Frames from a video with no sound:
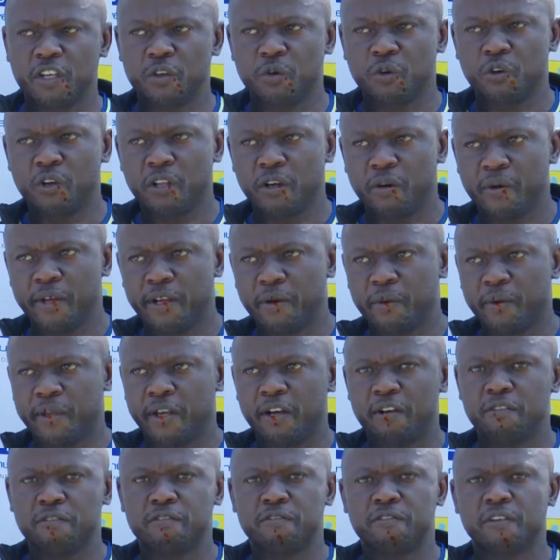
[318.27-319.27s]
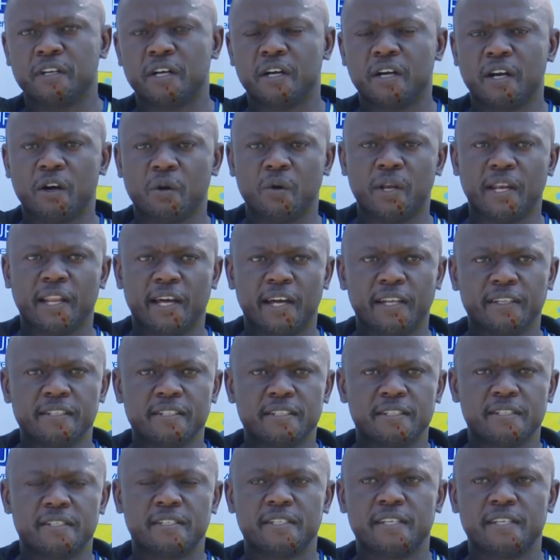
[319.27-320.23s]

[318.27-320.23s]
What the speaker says: You're all aware we have our land,